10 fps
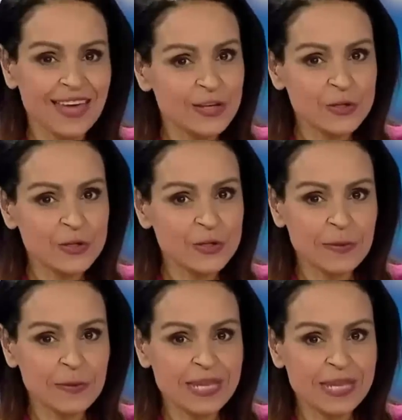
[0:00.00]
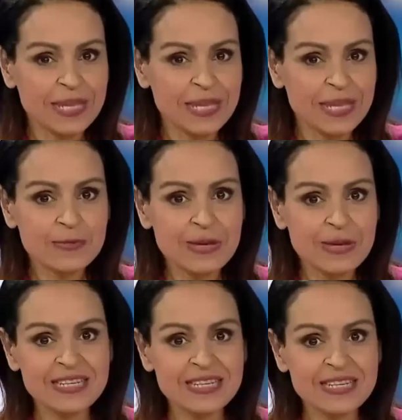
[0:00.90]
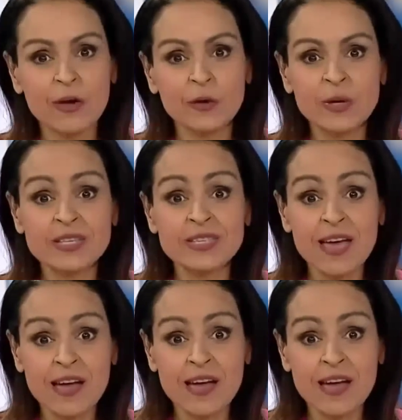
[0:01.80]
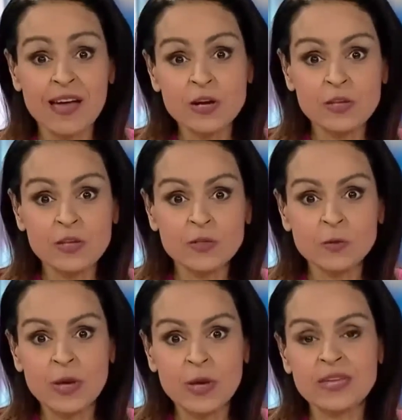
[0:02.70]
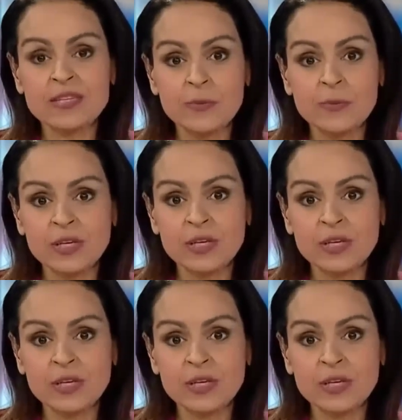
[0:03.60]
Joining me now is Batia Ungar-Sargon, Newsweek Deputy